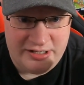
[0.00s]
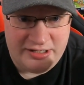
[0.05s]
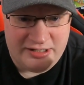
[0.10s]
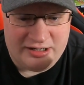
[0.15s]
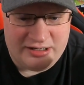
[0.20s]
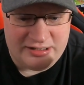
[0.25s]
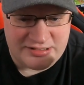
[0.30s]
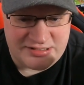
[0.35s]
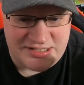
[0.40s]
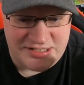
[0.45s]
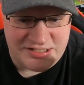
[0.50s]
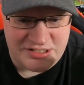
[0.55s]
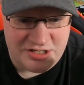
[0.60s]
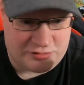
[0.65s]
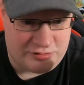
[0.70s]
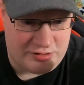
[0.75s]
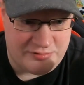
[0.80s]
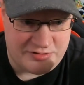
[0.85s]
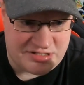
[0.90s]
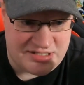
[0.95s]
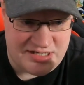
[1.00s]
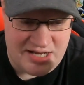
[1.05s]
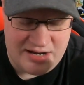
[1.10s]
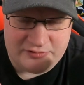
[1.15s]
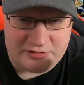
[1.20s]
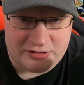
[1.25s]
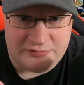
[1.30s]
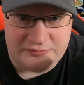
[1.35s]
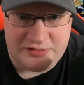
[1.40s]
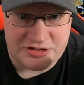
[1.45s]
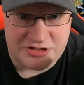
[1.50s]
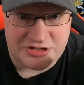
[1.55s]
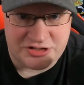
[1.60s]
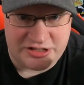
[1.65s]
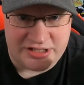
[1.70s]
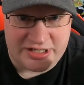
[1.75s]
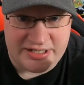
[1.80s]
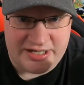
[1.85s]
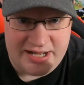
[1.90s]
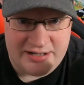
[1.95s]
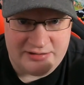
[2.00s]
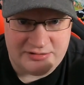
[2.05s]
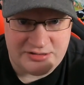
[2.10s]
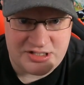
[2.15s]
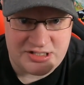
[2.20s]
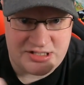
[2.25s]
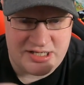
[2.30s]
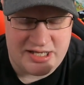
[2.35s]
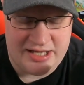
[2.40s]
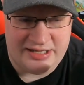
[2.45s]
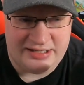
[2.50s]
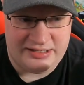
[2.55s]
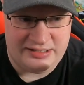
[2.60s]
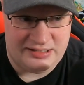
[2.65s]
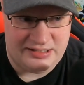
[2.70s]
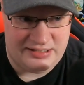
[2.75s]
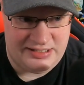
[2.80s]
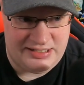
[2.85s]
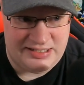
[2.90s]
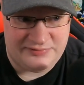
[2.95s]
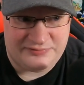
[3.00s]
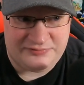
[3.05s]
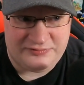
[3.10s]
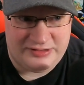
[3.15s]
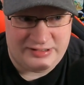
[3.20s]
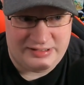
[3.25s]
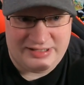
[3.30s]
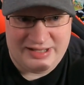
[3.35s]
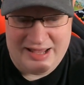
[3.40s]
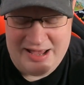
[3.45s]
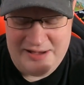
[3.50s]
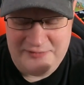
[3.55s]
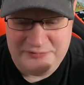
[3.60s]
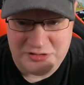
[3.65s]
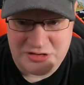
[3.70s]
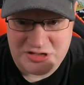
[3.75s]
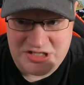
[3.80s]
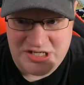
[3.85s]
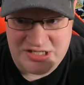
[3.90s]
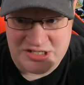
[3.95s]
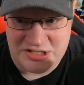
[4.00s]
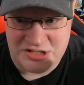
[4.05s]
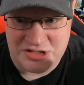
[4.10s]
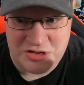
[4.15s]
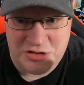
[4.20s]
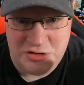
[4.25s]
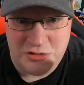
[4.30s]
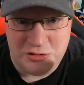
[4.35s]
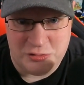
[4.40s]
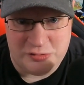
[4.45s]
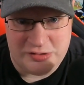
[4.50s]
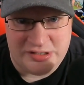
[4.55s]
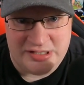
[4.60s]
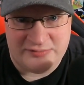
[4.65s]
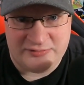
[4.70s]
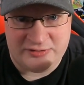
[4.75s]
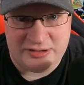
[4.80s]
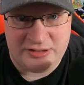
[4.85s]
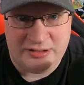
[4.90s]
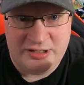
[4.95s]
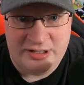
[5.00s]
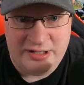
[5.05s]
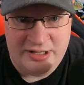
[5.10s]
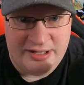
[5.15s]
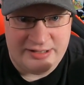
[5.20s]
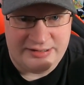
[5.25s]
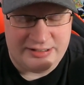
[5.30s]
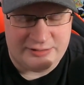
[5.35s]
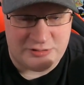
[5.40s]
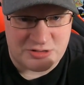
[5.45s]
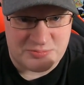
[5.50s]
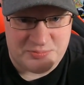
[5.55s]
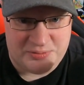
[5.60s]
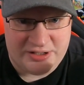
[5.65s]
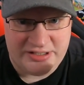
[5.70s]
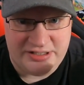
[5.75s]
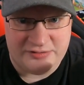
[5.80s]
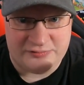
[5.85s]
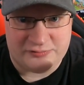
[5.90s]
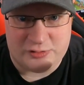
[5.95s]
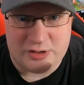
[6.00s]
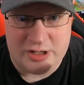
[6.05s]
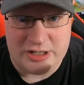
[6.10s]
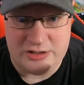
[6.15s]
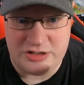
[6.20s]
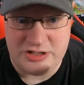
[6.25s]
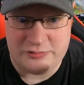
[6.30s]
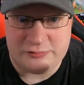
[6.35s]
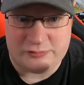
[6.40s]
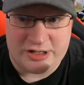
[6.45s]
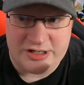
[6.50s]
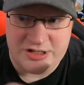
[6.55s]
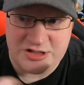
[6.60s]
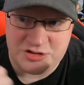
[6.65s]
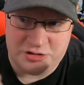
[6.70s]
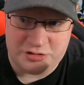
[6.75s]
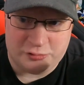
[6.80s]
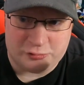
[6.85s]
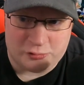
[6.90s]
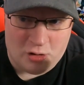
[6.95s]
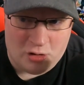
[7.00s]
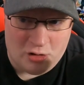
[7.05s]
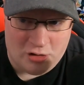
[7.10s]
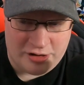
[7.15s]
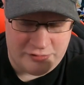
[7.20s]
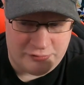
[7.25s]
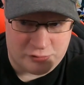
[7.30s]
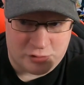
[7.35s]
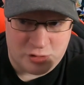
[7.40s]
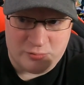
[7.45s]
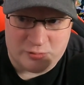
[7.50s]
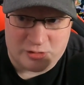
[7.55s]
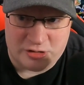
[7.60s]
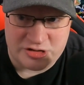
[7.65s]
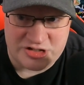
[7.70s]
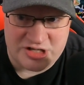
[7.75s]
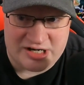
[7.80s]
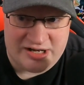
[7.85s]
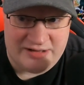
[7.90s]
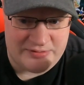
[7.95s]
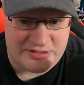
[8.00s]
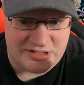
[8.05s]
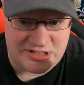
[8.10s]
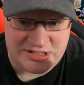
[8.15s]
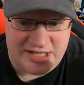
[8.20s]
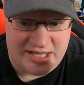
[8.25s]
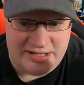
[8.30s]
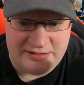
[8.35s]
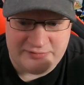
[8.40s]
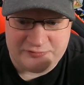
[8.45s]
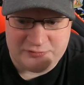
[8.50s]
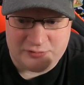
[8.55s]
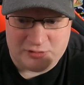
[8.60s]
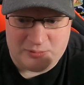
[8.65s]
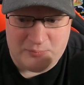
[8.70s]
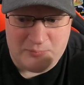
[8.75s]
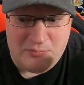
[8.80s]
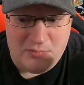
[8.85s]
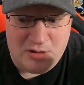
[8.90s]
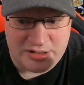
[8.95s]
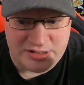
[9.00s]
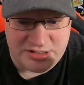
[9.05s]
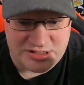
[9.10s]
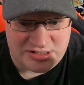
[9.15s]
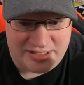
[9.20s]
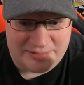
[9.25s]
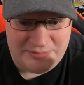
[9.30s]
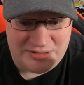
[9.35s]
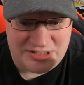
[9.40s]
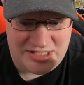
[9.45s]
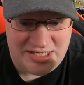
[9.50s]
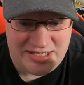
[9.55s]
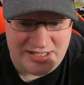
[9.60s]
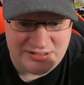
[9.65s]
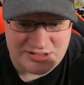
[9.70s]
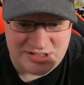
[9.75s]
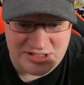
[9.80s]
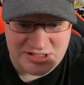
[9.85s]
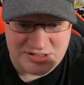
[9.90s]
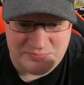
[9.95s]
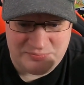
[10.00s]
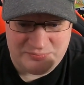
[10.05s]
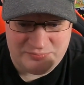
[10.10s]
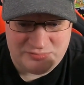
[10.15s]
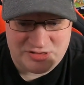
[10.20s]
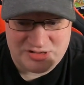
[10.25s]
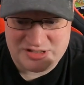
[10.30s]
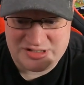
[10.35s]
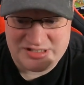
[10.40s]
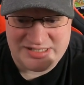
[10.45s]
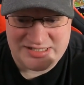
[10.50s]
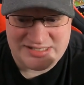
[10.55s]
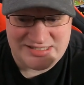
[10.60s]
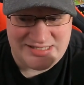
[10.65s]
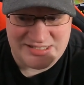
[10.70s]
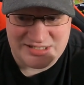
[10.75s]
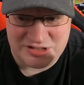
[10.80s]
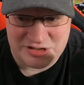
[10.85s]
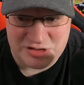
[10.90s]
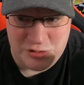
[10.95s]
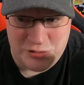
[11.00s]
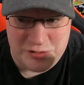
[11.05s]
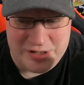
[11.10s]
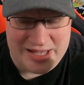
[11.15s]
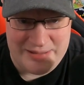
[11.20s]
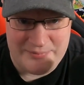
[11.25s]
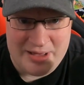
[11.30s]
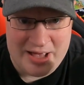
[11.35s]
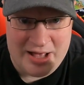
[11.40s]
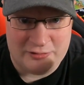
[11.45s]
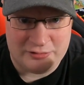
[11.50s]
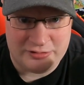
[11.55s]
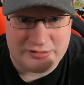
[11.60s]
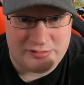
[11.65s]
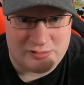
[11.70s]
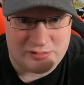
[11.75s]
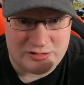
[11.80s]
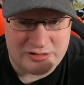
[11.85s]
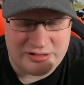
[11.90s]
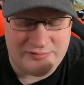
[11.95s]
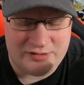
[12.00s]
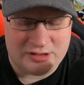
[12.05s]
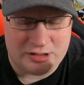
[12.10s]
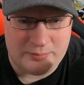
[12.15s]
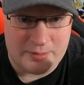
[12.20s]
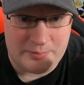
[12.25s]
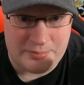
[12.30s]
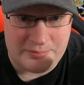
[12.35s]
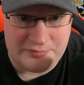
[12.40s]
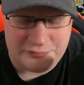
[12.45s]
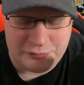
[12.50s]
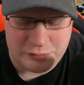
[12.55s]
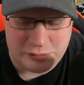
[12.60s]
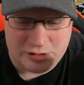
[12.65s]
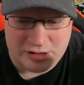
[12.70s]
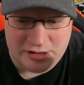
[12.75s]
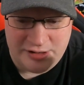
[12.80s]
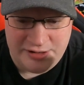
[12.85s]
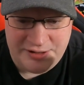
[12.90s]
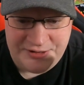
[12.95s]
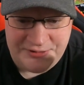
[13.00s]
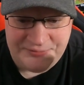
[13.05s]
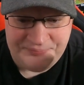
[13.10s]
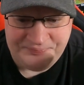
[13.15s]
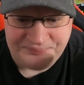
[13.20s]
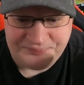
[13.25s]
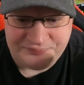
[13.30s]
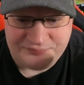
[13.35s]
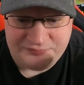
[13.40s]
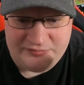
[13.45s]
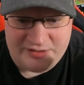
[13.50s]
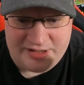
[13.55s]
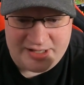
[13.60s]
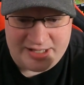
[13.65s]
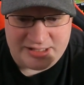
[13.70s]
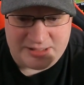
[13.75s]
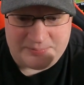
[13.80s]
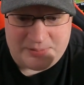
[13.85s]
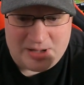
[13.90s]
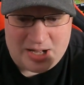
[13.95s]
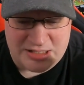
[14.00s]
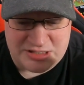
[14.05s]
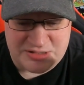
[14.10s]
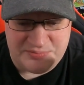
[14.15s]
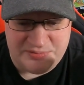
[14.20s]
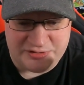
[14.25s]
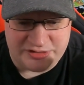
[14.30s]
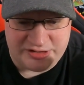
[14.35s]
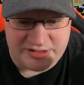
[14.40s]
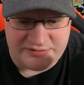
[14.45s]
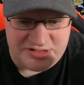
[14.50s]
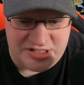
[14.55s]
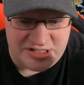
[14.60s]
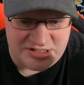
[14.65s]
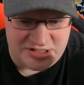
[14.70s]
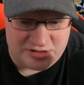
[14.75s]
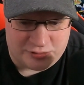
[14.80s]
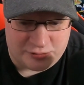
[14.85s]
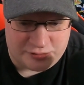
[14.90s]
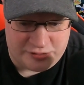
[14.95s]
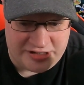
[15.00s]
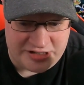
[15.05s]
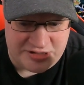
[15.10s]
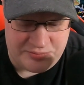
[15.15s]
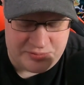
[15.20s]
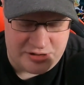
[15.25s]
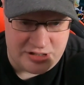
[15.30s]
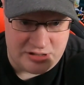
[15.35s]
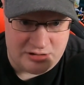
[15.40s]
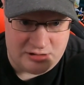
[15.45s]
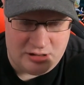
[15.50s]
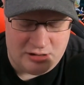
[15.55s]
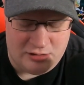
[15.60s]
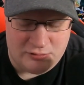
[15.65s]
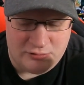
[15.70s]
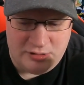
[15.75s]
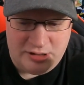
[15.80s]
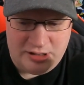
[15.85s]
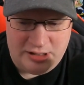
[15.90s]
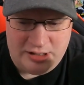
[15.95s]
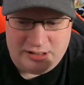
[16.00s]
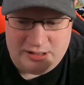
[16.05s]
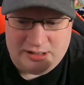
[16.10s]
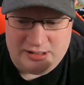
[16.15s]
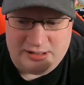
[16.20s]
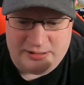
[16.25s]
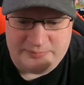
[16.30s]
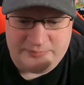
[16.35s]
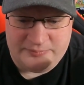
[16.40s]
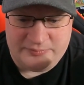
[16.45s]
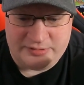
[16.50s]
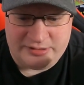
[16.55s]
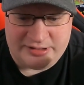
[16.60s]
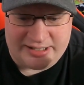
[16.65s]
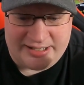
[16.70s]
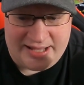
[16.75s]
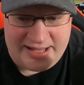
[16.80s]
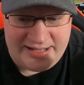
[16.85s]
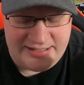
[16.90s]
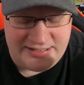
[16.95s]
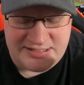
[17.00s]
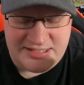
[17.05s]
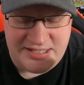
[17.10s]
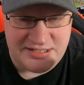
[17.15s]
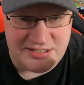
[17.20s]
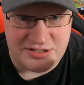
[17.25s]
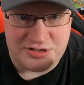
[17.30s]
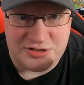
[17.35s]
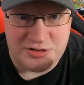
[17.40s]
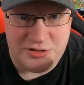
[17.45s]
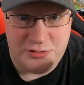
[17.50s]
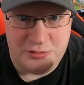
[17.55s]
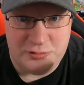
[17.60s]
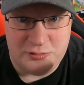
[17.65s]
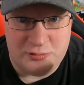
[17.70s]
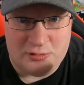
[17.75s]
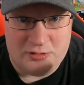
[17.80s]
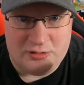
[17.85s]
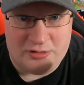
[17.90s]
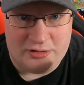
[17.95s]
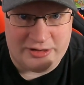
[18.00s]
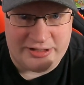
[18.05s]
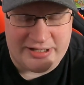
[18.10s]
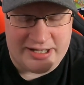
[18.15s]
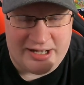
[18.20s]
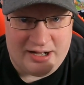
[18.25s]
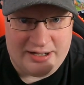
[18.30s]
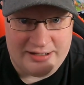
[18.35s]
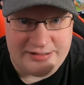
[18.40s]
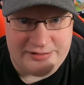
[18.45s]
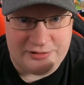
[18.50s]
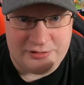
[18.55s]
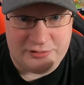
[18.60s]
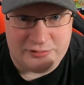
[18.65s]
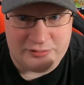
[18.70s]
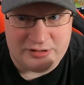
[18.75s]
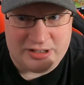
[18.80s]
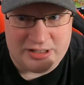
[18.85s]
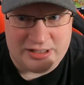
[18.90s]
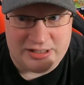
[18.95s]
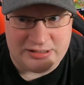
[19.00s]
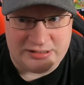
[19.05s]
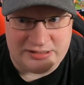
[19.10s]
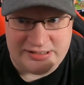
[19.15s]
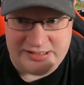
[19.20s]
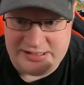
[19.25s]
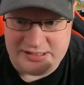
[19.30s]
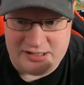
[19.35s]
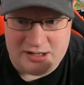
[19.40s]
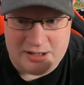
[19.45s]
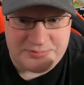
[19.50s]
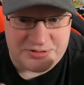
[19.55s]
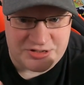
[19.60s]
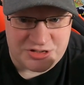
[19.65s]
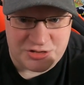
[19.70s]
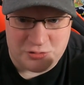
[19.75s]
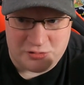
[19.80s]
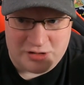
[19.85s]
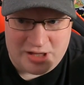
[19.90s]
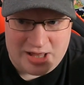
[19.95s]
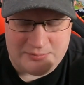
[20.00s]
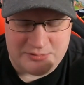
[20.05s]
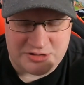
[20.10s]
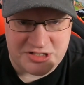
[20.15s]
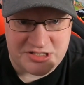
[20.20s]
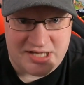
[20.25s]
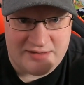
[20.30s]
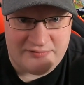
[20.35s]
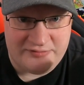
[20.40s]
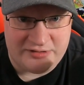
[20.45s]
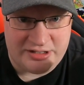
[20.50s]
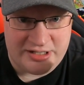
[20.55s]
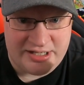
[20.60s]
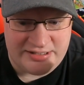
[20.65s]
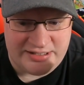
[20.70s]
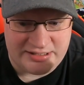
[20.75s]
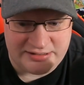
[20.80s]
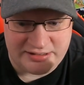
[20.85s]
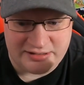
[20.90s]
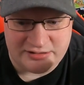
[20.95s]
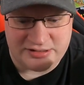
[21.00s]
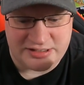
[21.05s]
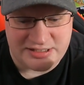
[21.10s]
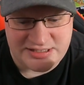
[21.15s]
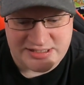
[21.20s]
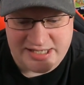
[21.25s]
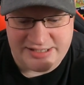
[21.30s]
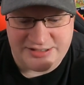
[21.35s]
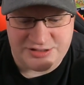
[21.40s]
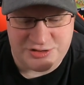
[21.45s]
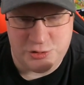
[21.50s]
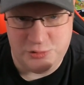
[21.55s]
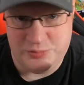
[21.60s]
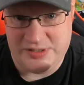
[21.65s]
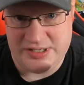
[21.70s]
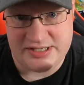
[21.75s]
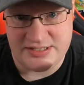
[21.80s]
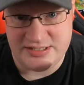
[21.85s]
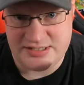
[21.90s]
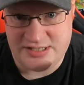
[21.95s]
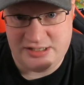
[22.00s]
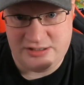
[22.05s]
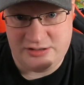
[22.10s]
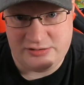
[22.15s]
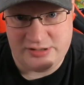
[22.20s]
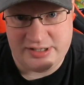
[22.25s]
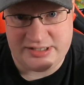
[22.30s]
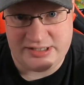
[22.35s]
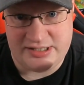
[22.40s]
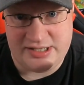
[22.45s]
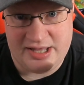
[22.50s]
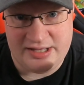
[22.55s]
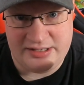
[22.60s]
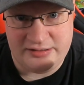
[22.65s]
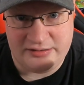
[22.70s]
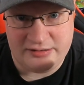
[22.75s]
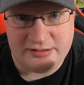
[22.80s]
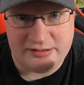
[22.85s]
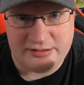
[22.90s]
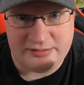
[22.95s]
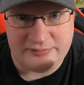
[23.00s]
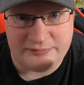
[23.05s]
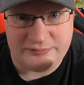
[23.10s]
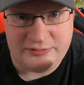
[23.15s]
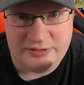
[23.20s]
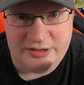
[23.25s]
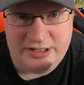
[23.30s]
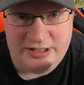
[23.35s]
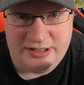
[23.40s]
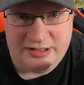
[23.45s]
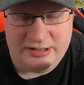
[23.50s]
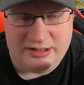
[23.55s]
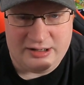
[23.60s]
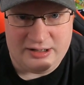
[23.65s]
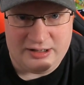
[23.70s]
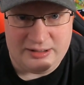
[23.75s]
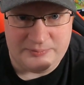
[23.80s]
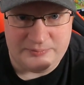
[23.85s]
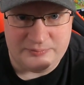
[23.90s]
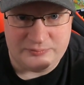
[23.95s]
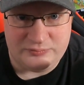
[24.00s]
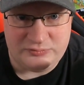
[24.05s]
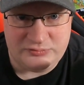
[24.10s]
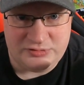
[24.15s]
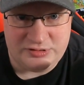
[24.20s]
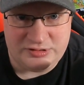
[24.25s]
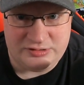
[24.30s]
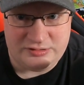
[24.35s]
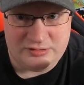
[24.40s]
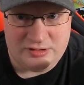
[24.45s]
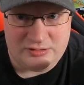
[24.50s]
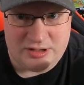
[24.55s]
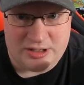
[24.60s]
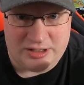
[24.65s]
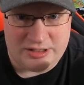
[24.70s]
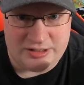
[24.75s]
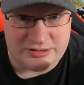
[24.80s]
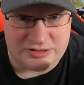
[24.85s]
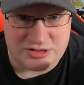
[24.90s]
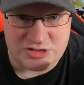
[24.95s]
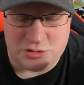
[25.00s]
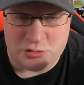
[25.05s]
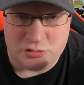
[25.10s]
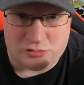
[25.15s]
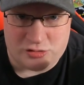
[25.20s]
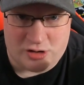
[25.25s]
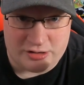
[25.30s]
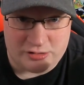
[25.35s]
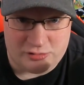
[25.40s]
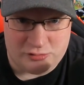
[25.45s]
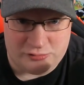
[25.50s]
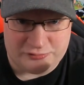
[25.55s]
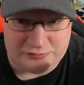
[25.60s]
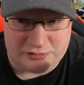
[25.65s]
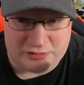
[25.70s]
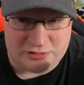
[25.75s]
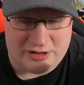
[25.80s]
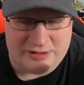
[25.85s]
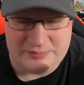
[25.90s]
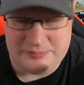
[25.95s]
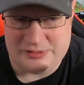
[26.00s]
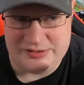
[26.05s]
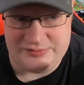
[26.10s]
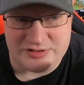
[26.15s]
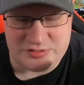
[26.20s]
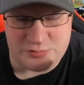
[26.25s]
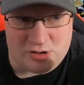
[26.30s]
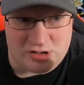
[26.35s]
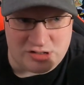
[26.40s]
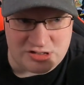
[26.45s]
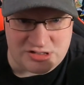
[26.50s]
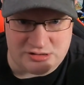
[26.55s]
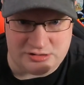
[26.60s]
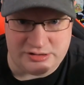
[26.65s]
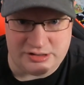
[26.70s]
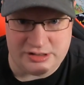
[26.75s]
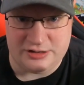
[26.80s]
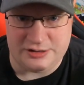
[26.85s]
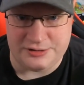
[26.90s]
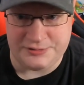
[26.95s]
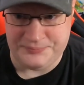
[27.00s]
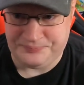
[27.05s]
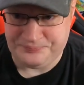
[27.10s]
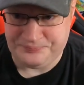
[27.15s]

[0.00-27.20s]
Uh, Season three was never officially announced, and if after Season two even, there was plenty of writings on the wall and rumors that I've been saying for months, and I've been saying since, since Season two came out, or even a little bit before, that the possibility of Season three is pretty low. Um, they end Season two on a high note uh, leading up to Soul Calibur seven, and they literally say to be continued at the end of um, uh, the Soul Chronicle for, I believe it's Hwang Sung-young.